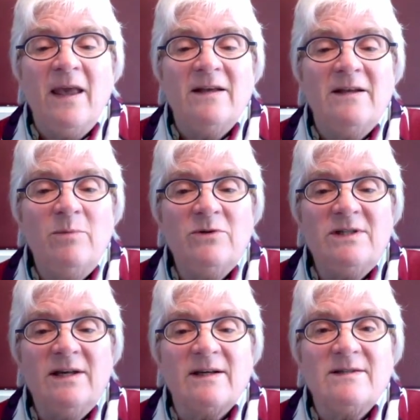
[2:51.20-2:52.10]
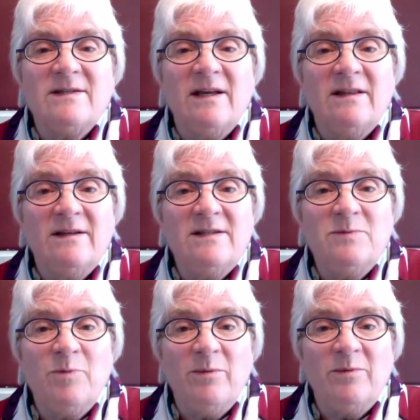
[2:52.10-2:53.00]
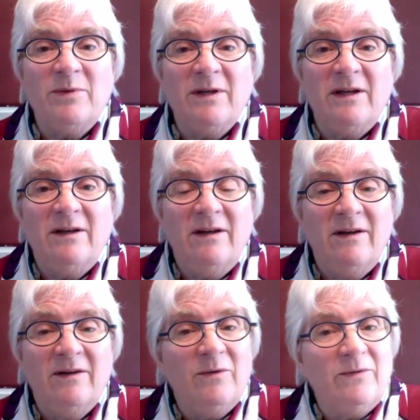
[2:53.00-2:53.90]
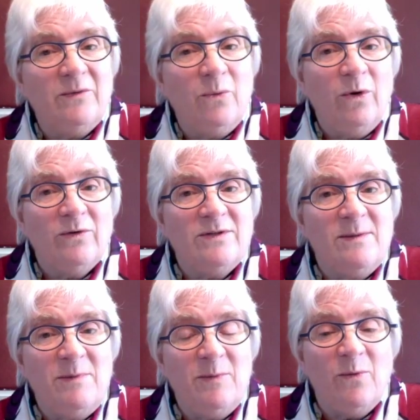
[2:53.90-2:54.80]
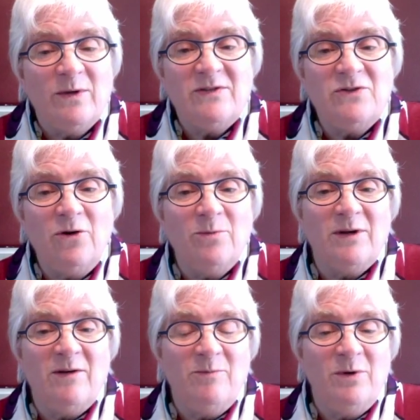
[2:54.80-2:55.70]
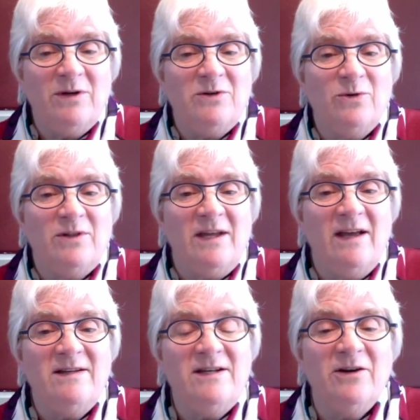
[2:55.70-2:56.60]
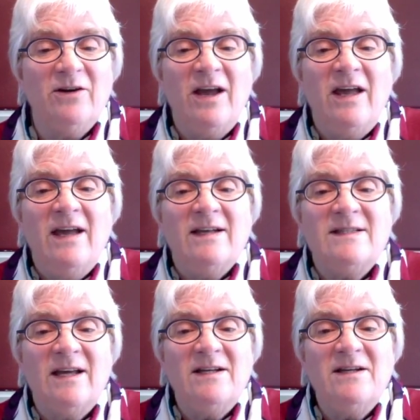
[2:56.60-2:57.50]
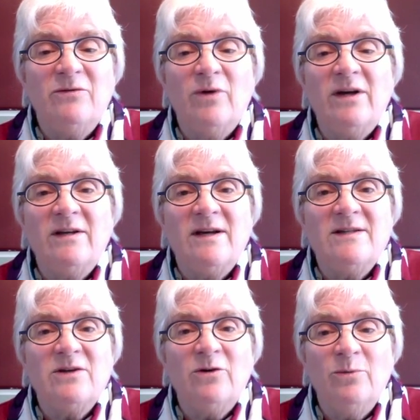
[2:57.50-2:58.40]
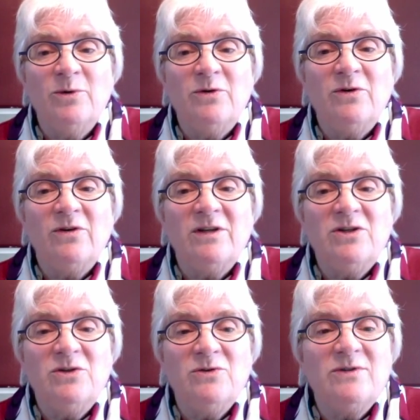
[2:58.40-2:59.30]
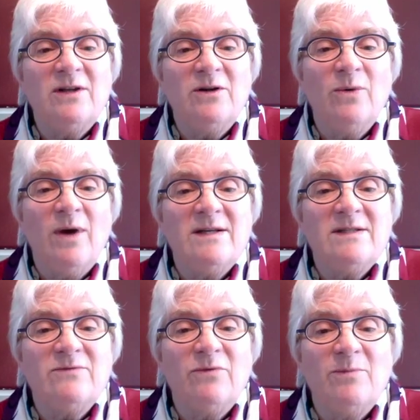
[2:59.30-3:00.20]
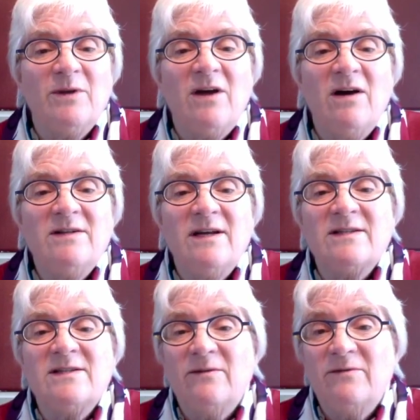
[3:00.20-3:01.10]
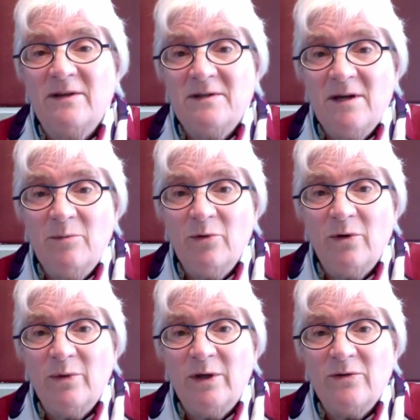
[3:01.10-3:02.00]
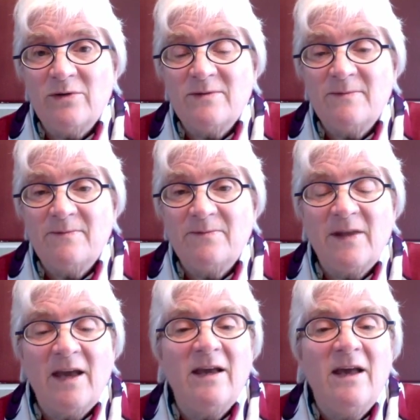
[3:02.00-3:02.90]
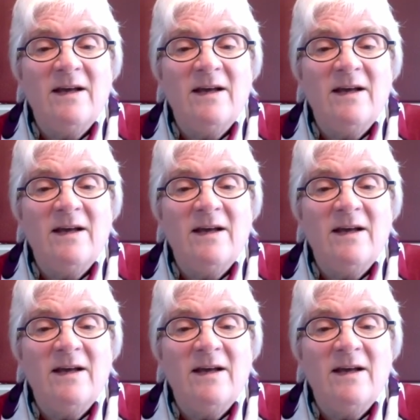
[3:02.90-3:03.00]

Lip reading: Number 6, and this is probably where some people want to start, but I put it toward the end here, is the idea of recognizing hermeneutical issues that arise from the context of contemporary readers. Okay.